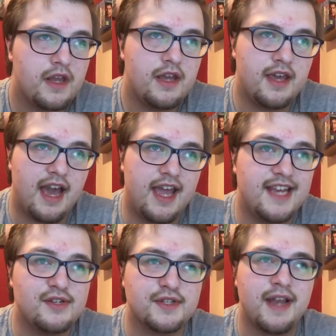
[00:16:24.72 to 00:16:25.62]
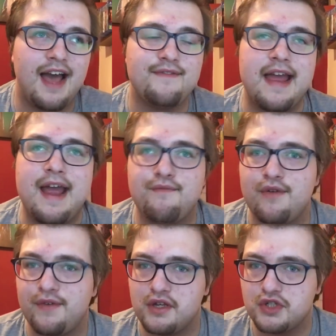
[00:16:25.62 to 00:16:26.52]
yeah, he doesn't have
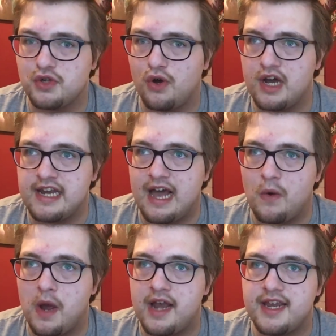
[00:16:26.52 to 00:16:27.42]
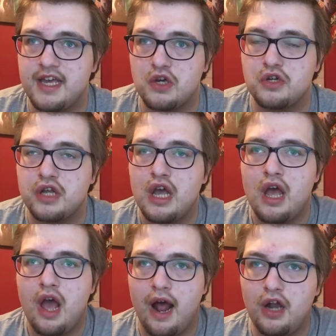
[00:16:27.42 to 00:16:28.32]
everything sorted out and he could
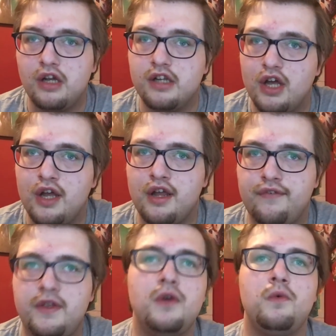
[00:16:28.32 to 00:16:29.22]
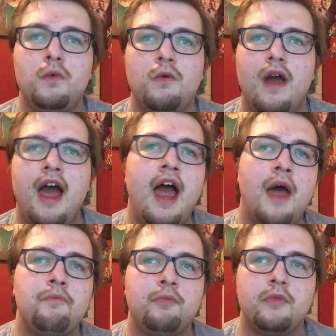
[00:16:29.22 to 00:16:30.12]
learn a few
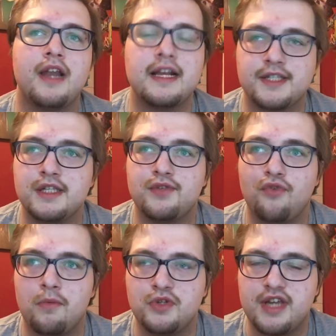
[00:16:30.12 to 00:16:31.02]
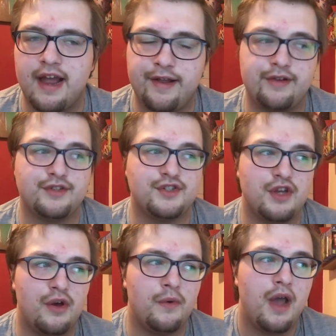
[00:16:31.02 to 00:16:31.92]
um lessons from Giles.
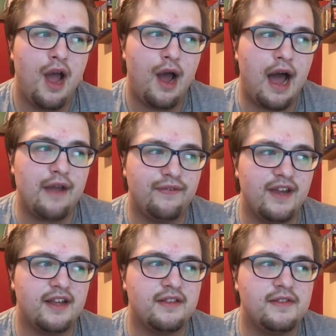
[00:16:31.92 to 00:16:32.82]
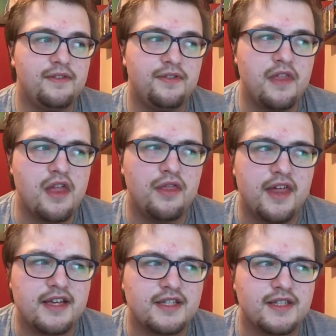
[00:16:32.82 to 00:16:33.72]
So I think
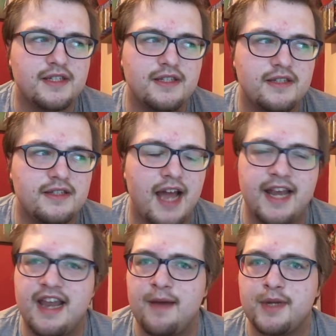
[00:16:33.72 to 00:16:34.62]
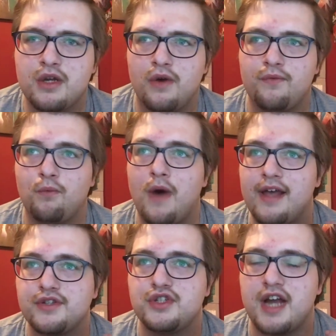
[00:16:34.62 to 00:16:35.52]
this dynamic of
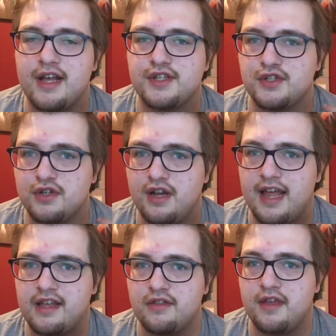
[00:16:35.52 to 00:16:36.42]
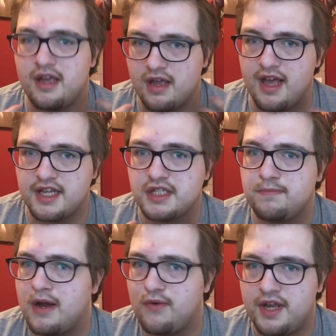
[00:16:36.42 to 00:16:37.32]
whilst Giles is like the
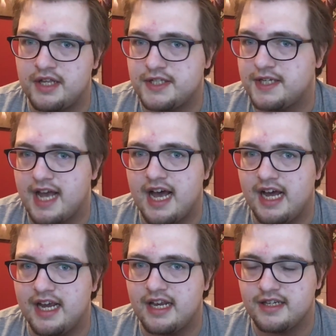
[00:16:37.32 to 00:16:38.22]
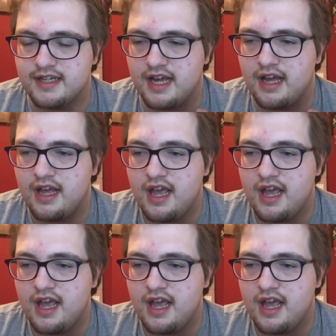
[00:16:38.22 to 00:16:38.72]
experienced guy and uh,